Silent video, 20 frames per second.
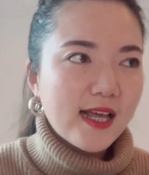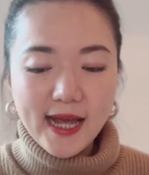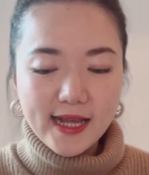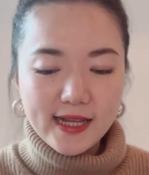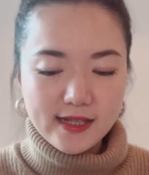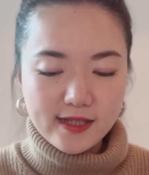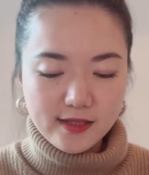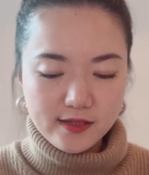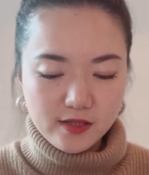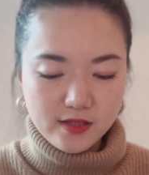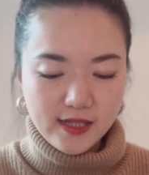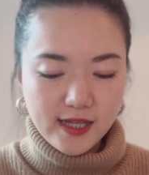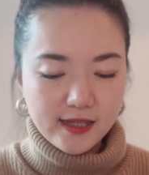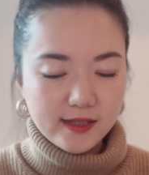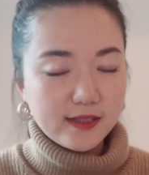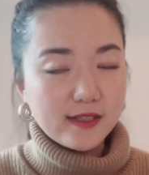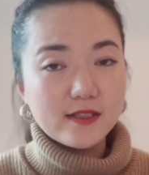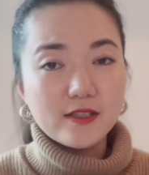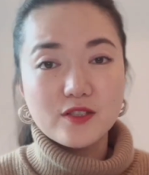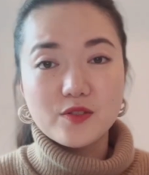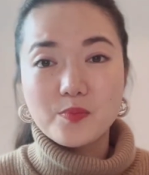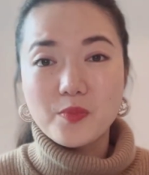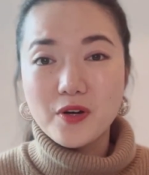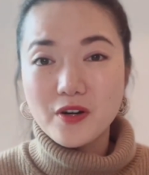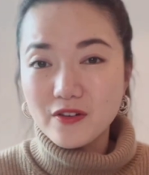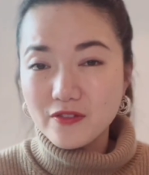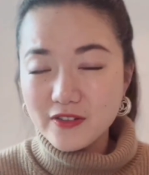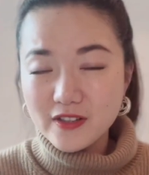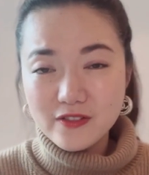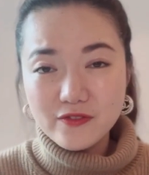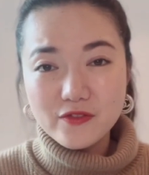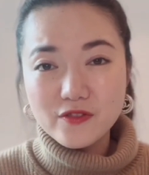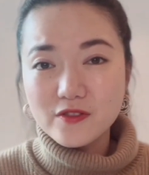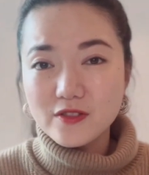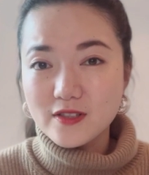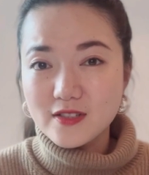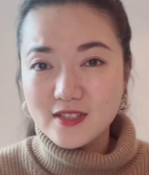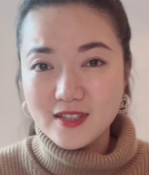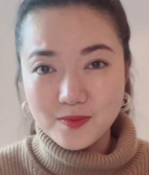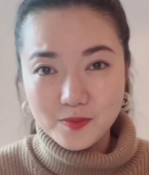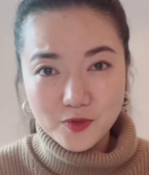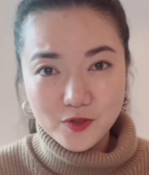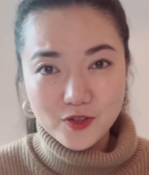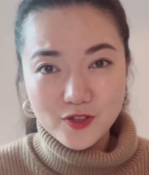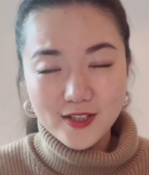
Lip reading: And this necklace is perfect for summer.